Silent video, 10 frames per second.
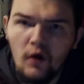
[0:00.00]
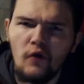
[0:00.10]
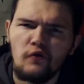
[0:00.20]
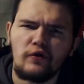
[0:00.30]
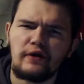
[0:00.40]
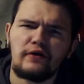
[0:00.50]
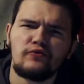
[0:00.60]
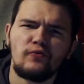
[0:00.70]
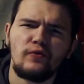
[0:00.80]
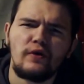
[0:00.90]
look
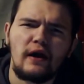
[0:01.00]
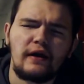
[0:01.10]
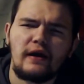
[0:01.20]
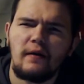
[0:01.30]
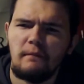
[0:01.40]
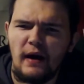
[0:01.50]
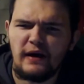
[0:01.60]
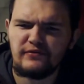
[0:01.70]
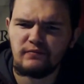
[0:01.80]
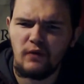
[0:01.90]
into it like a
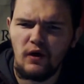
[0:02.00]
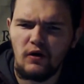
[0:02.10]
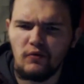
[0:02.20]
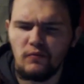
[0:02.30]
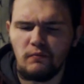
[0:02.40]
magic ball.